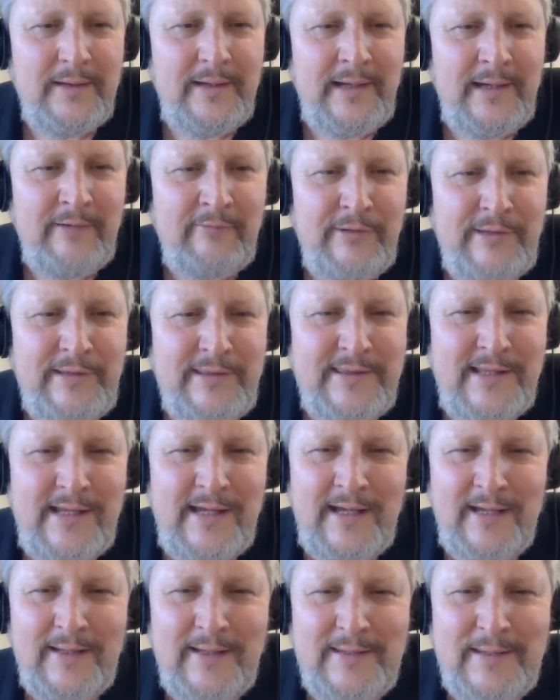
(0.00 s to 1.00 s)

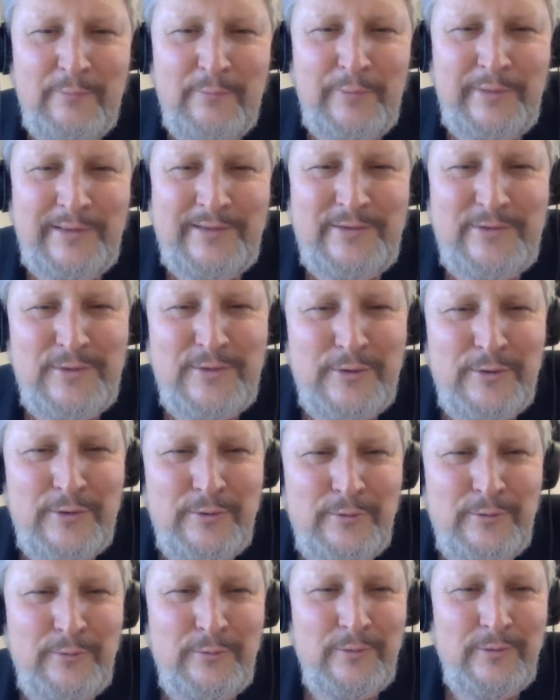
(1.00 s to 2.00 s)
everything that we
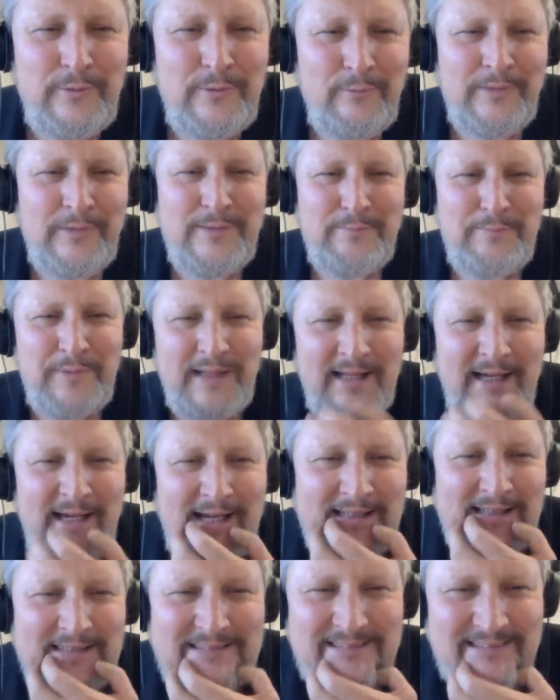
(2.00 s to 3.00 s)
do with
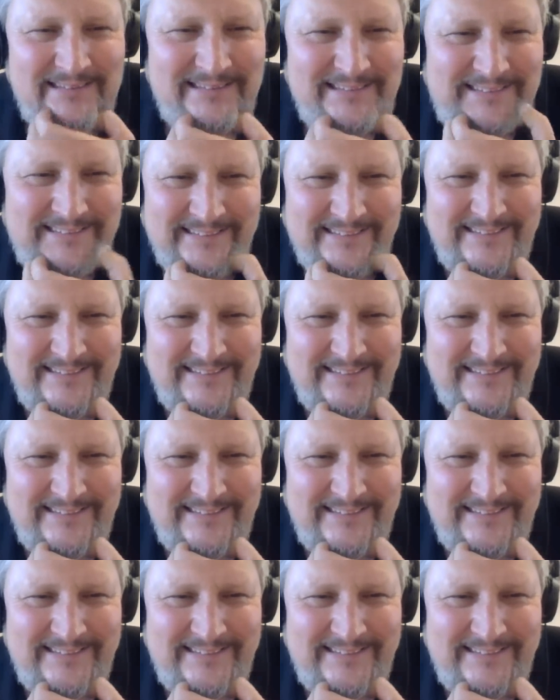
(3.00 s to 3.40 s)
plants,